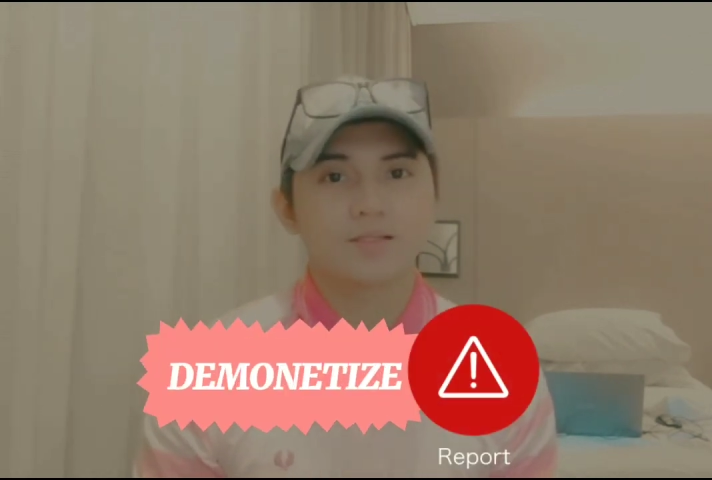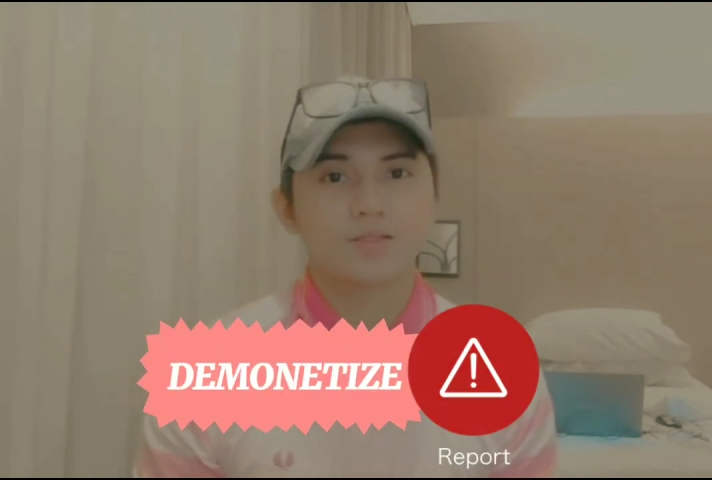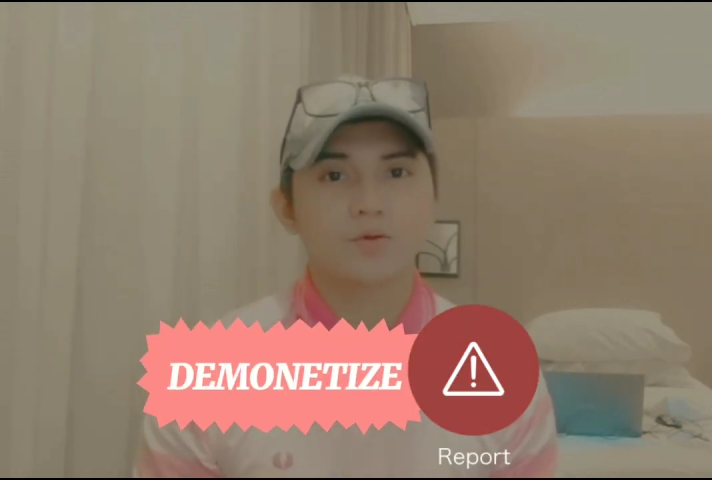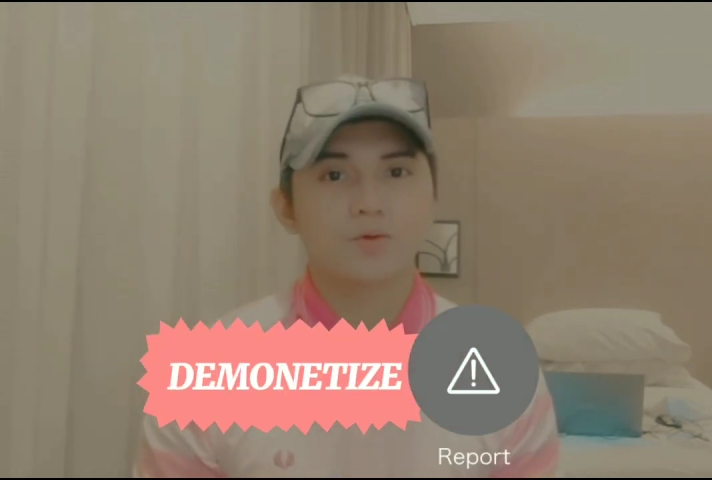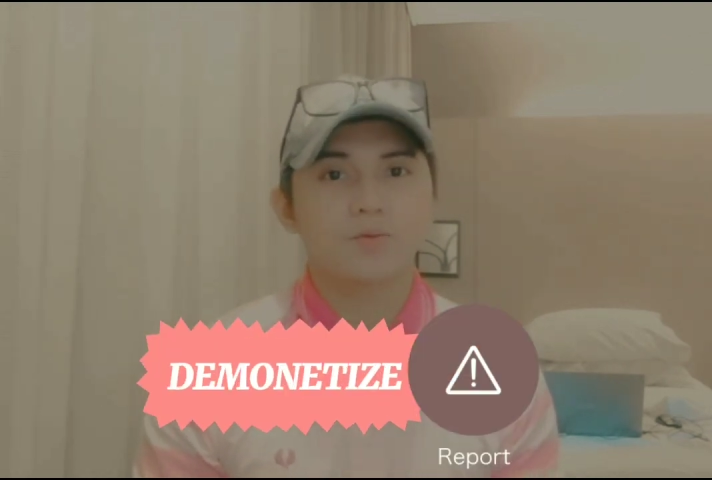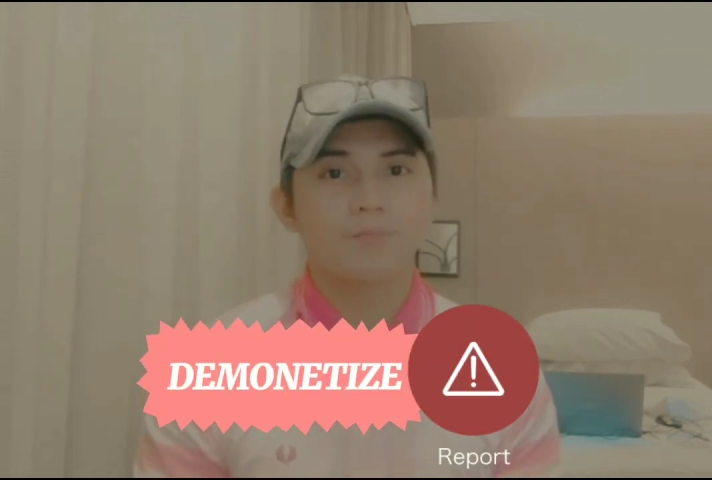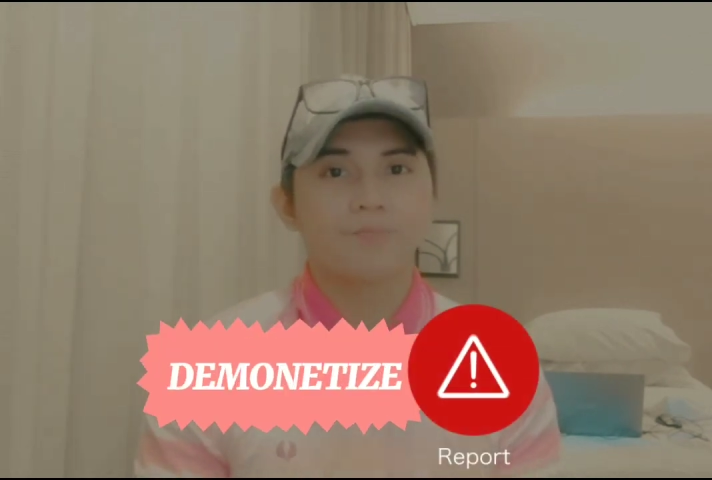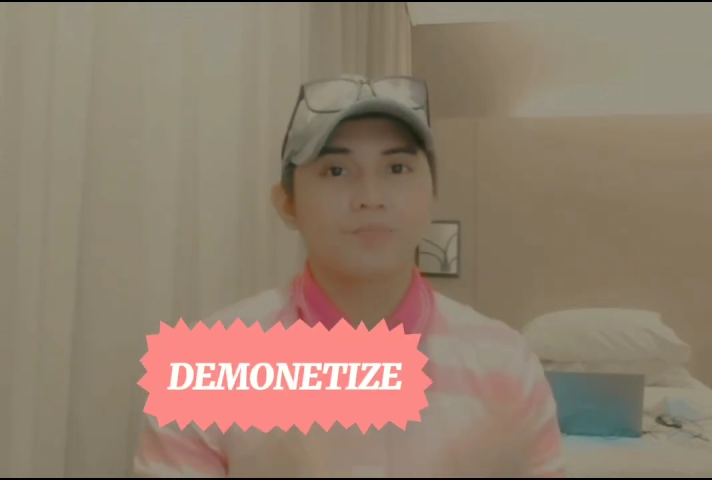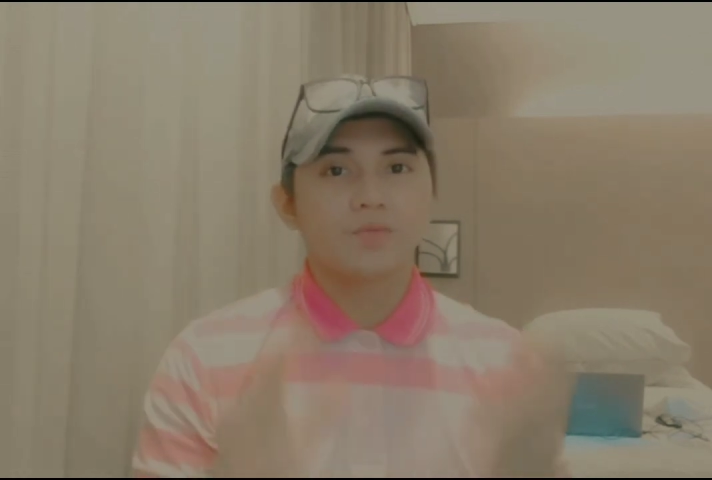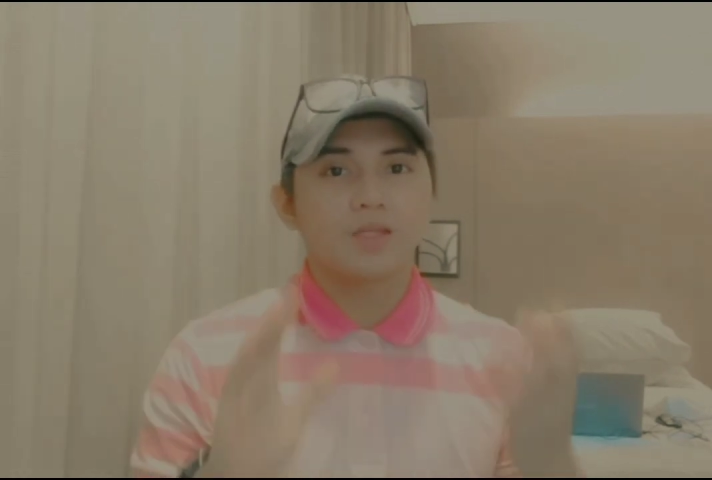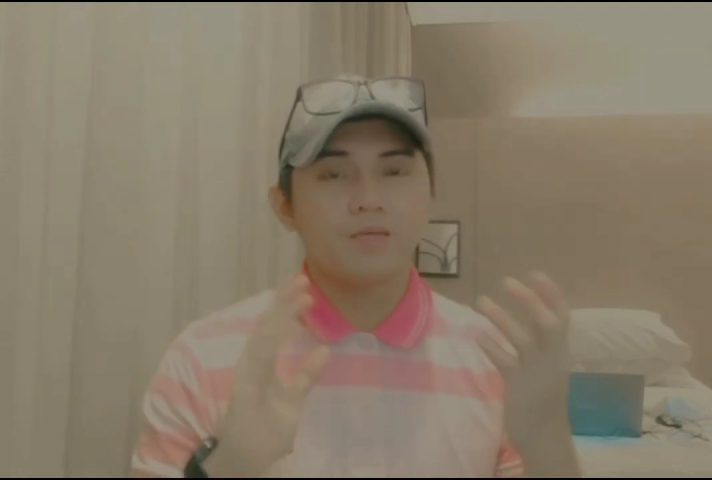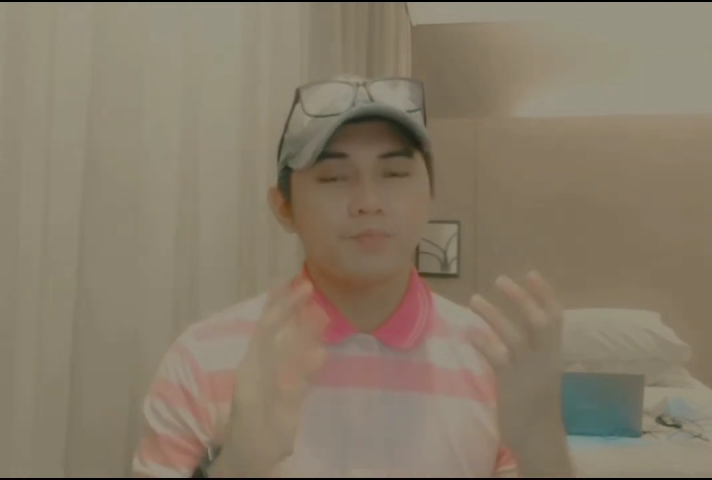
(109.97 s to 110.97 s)
So
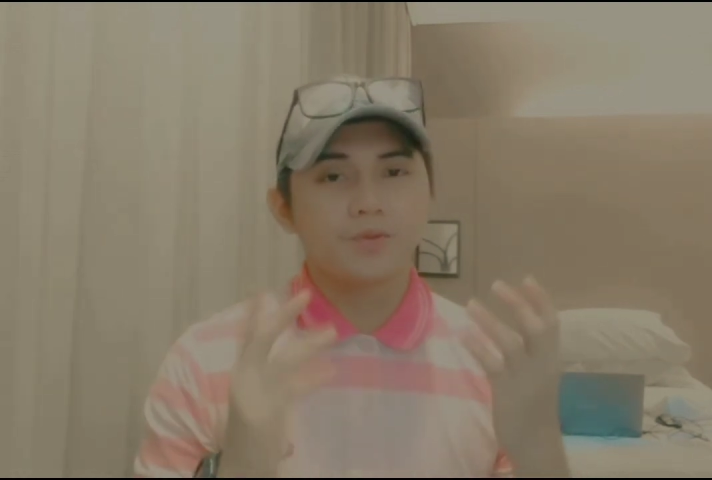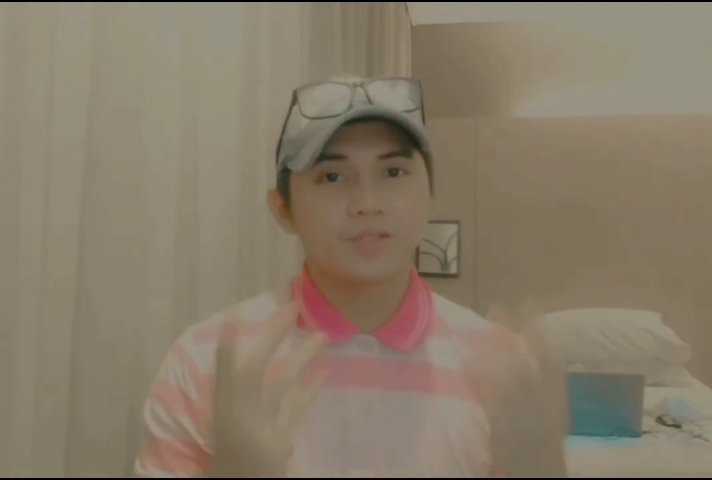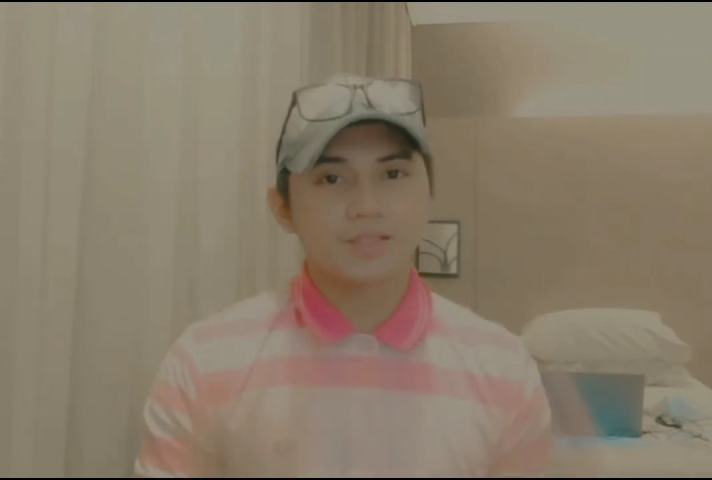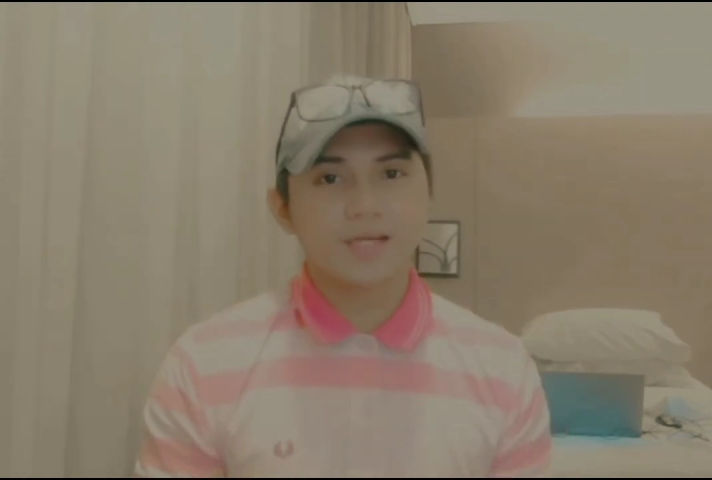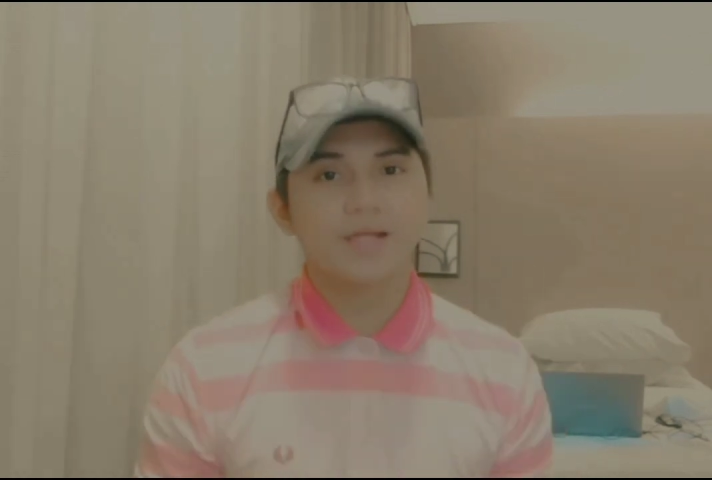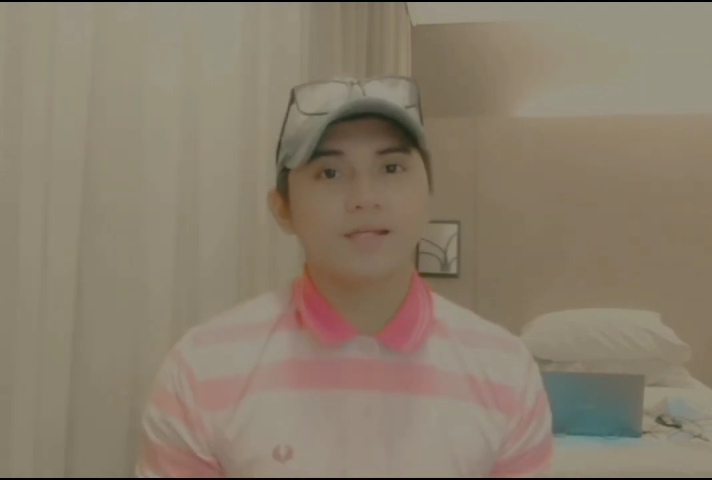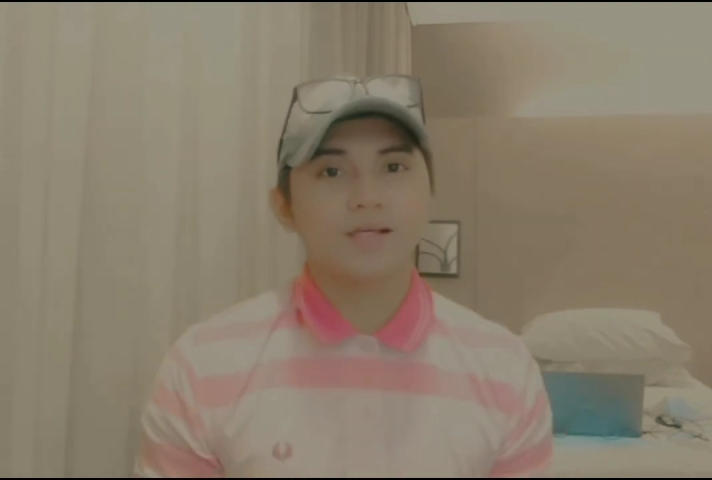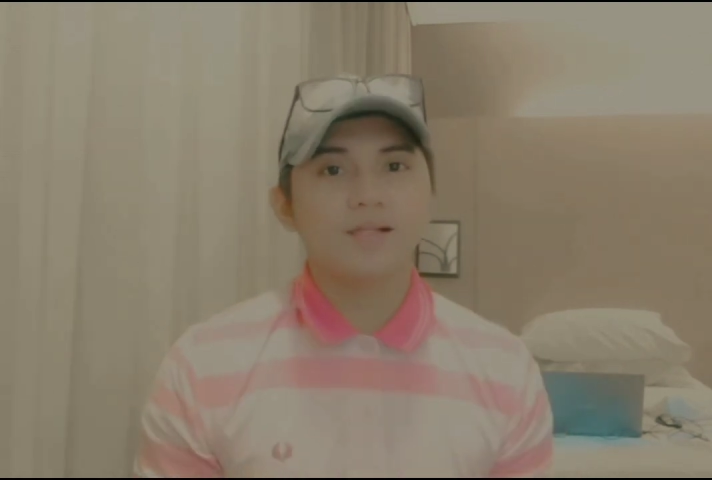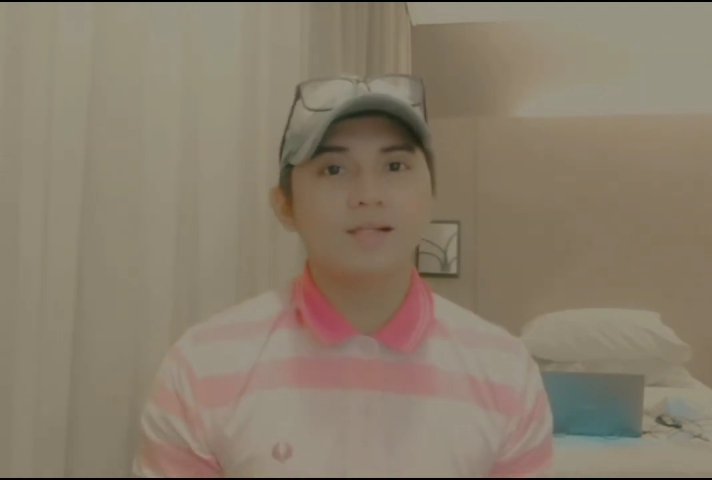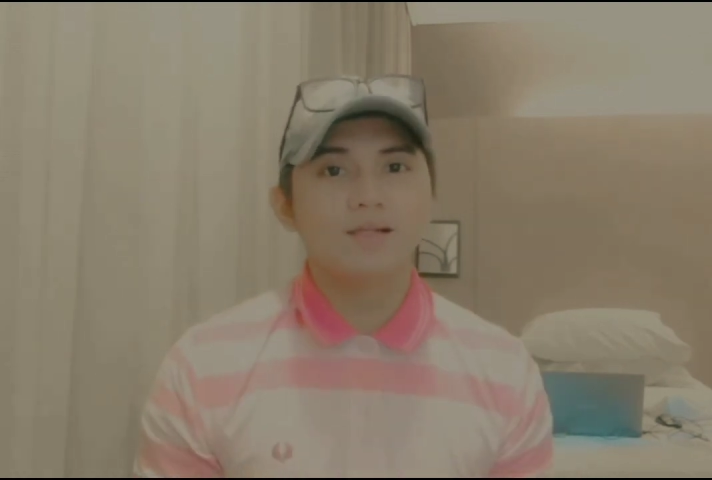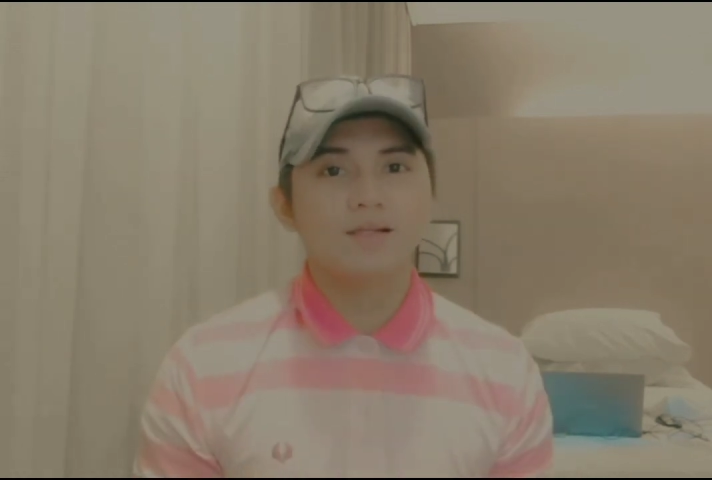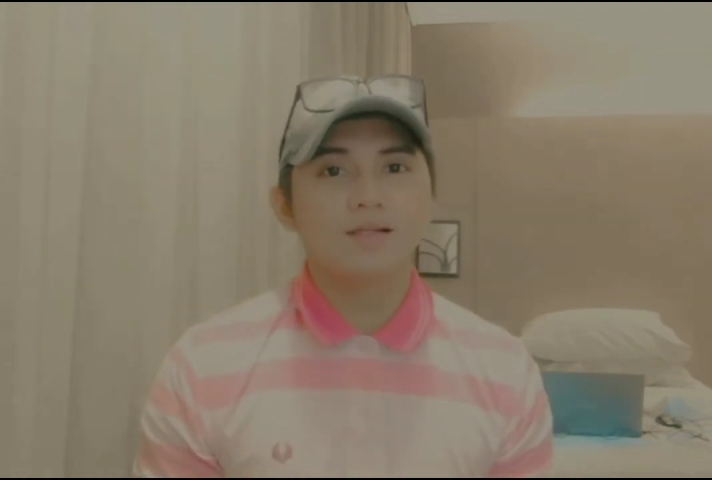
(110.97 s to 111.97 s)
if your
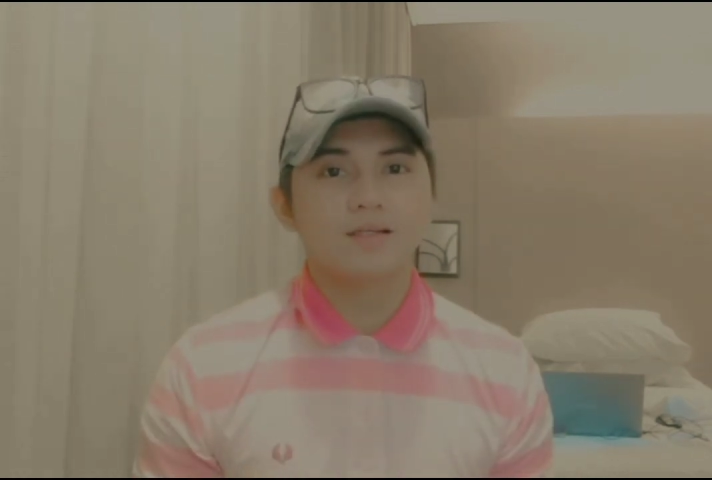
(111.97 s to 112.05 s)
channel